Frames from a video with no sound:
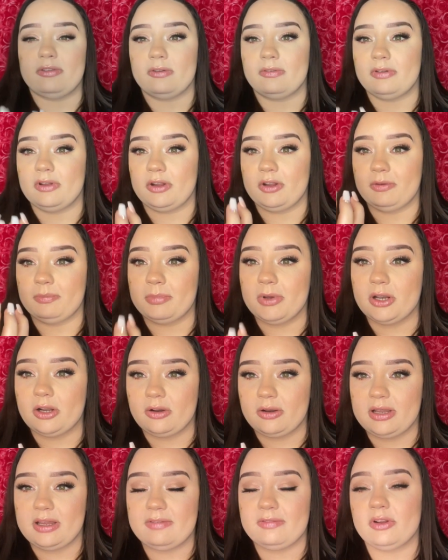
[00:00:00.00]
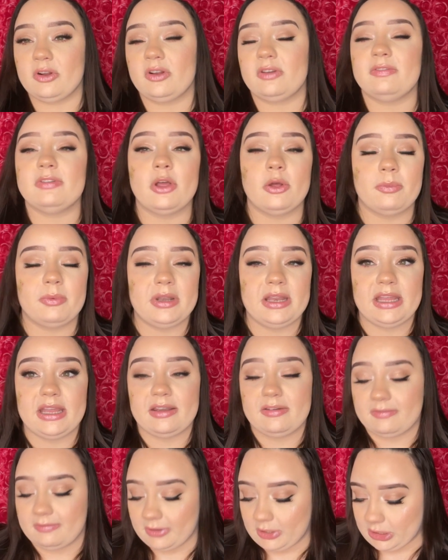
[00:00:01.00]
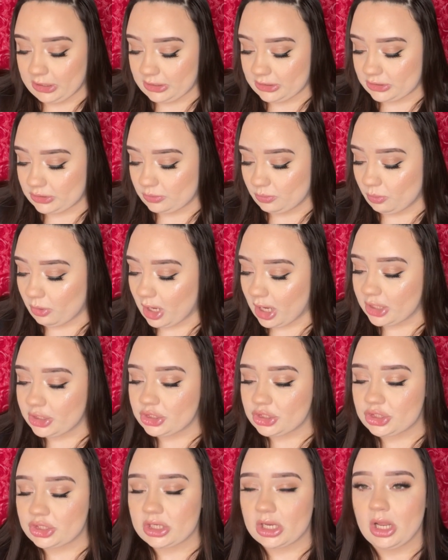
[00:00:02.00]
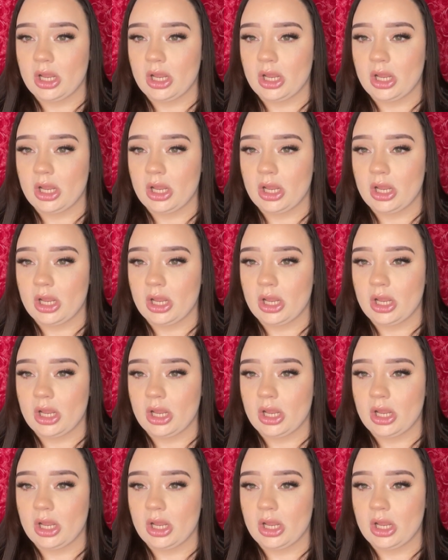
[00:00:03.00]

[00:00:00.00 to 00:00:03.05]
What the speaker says: very buttery, very velvety, and very swatched.